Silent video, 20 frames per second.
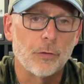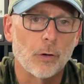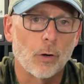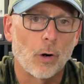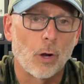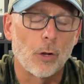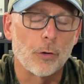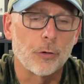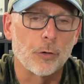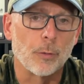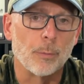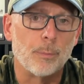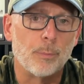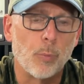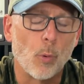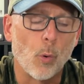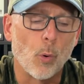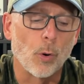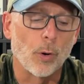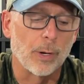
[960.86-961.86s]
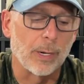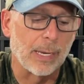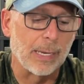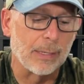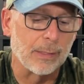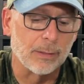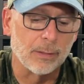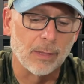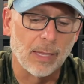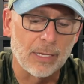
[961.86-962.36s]
that are on your board,
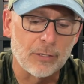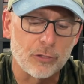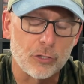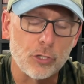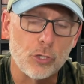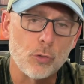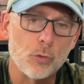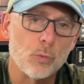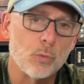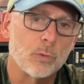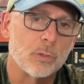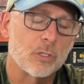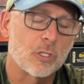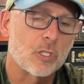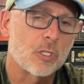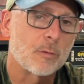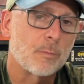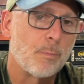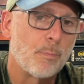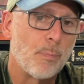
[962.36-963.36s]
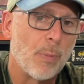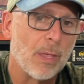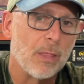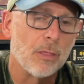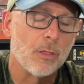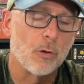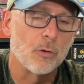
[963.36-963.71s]
unless you spend